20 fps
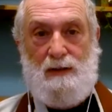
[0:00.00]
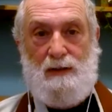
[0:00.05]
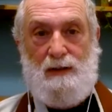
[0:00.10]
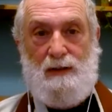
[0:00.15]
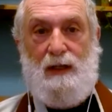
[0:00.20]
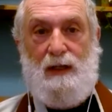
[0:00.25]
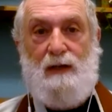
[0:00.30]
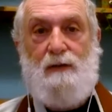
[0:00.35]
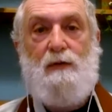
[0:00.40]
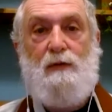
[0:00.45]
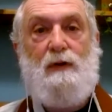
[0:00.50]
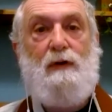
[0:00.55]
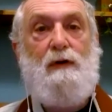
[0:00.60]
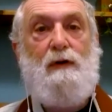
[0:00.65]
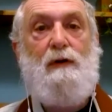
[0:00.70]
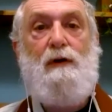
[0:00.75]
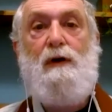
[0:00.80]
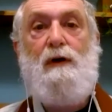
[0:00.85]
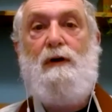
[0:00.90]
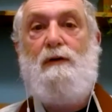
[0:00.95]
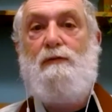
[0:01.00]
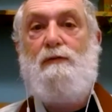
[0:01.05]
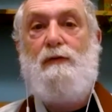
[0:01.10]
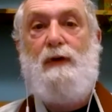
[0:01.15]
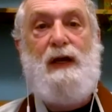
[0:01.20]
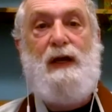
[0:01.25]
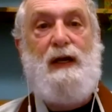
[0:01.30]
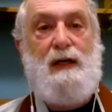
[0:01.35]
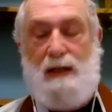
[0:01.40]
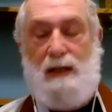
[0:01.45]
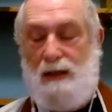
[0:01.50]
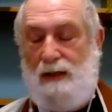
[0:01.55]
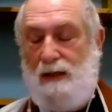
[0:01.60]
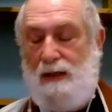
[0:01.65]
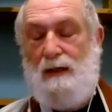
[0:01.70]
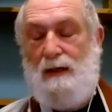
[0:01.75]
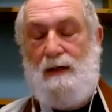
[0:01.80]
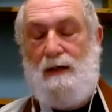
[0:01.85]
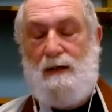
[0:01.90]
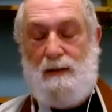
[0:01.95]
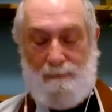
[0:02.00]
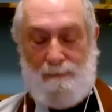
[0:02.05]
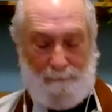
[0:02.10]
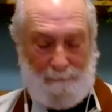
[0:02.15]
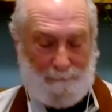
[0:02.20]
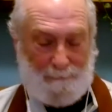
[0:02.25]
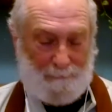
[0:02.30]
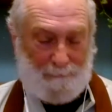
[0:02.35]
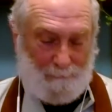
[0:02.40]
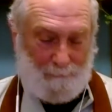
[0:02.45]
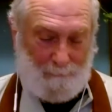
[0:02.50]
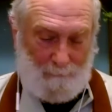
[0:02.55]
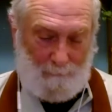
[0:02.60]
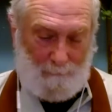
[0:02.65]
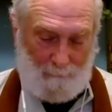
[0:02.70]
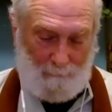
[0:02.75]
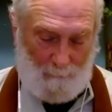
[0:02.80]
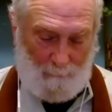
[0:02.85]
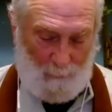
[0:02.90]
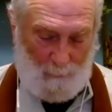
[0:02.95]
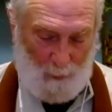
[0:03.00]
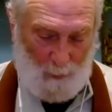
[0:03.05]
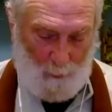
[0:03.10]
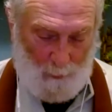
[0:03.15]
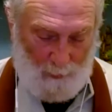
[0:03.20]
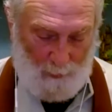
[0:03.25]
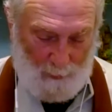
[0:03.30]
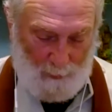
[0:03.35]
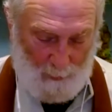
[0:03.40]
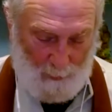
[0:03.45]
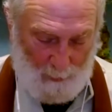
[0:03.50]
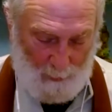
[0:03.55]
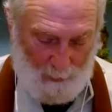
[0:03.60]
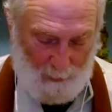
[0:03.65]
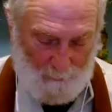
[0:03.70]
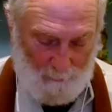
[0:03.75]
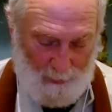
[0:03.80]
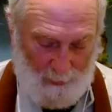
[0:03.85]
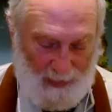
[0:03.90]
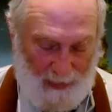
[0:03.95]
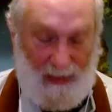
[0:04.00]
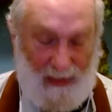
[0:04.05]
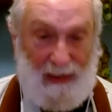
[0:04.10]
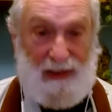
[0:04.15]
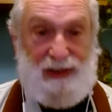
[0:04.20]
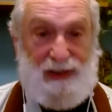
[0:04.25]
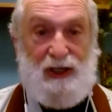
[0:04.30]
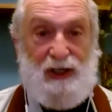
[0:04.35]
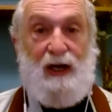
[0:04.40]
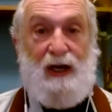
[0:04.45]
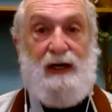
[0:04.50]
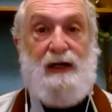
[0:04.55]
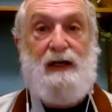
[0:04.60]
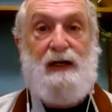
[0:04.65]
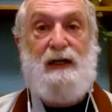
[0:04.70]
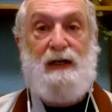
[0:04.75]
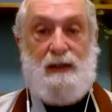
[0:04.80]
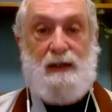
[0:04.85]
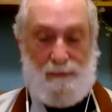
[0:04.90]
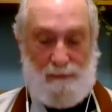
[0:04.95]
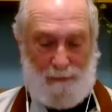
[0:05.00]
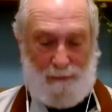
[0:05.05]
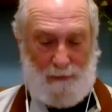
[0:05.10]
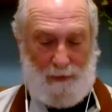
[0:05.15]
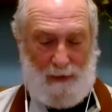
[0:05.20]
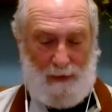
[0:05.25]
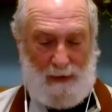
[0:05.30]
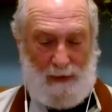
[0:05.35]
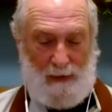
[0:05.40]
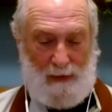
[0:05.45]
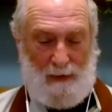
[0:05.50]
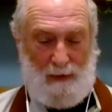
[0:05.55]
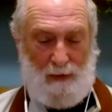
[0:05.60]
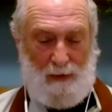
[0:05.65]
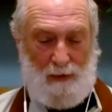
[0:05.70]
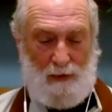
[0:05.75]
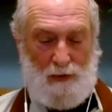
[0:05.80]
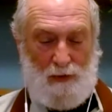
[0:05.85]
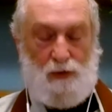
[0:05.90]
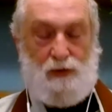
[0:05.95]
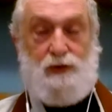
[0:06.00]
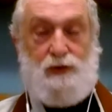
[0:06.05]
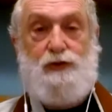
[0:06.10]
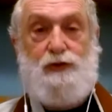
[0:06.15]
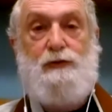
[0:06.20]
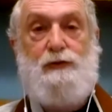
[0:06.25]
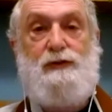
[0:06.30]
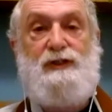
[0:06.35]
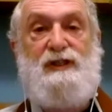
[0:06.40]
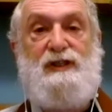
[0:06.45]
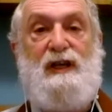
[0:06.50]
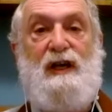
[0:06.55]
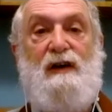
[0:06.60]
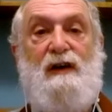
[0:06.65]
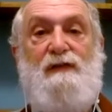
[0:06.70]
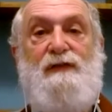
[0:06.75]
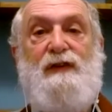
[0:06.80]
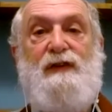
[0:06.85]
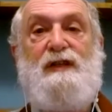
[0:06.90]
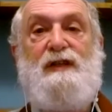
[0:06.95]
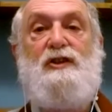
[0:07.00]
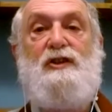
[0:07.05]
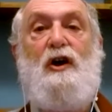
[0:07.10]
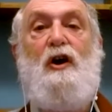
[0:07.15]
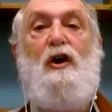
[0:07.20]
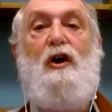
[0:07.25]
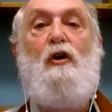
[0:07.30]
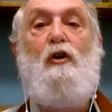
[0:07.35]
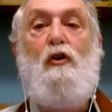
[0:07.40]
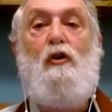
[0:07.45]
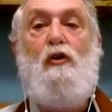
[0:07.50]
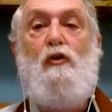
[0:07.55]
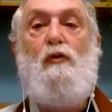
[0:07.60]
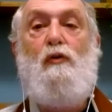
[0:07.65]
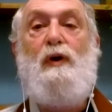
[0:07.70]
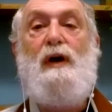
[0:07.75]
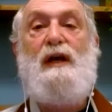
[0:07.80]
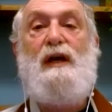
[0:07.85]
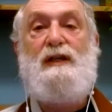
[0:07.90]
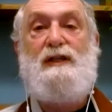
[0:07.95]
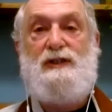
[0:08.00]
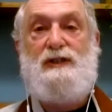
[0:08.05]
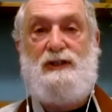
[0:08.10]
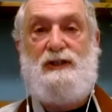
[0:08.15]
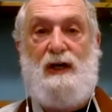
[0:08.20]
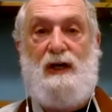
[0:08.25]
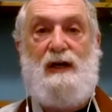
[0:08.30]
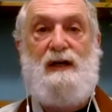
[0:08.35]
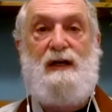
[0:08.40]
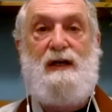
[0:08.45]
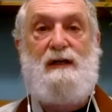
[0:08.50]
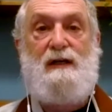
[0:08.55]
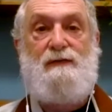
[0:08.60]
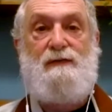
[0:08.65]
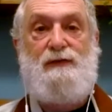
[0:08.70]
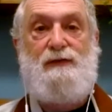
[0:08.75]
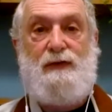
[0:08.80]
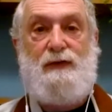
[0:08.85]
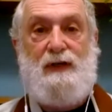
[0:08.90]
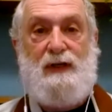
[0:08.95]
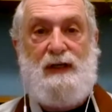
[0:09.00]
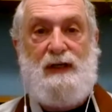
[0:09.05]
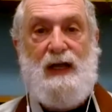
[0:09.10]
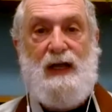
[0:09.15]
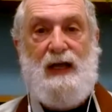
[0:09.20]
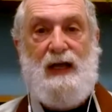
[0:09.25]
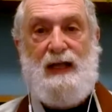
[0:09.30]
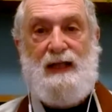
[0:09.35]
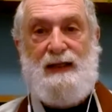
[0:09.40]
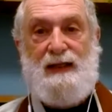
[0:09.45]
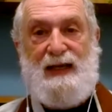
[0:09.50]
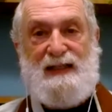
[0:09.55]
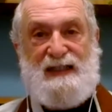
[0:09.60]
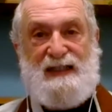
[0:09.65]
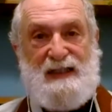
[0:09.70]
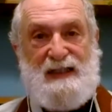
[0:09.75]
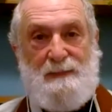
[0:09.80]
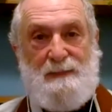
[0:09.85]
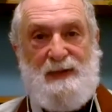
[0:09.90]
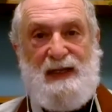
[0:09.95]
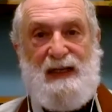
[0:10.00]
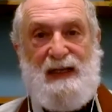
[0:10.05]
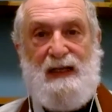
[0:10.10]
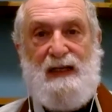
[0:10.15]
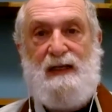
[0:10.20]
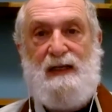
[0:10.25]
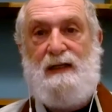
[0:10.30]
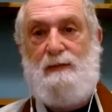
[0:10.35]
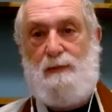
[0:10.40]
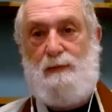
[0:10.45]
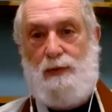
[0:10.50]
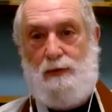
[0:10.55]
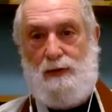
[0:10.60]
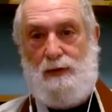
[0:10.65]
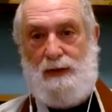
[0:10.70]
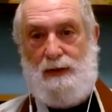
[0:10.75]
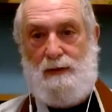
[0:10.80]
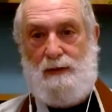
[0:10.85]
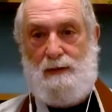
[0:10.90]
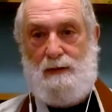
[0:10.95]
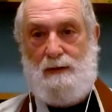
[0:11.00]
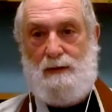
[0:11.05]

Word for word: then we're already We're already shining and free. Your true self is always shining and free. That's the beginning point.